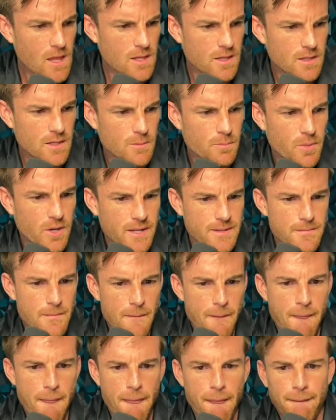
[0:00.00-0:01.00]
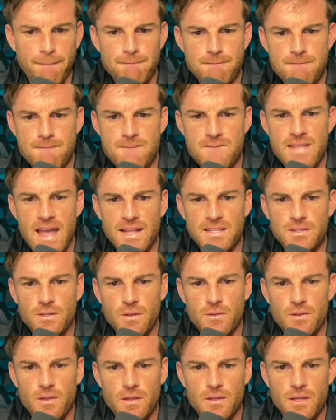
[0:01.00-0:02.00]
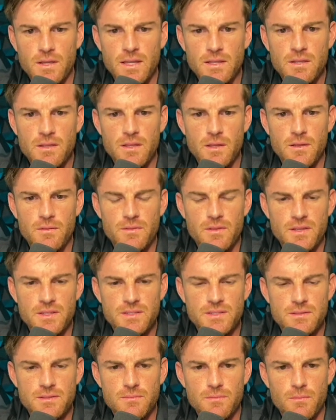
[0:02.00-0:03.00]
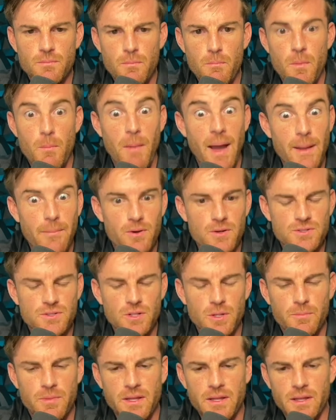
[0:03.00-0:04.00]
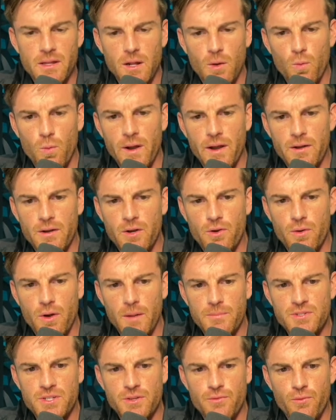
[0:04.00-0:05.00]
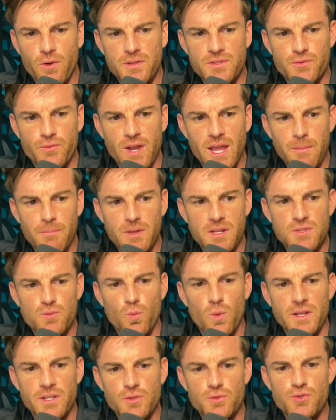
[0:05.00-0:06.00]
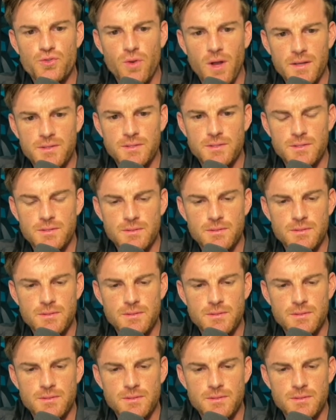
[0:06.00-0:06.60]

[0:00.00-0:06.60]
but that's uh, to get to the the my personal opinion on where corruption runs rampant is when you trust.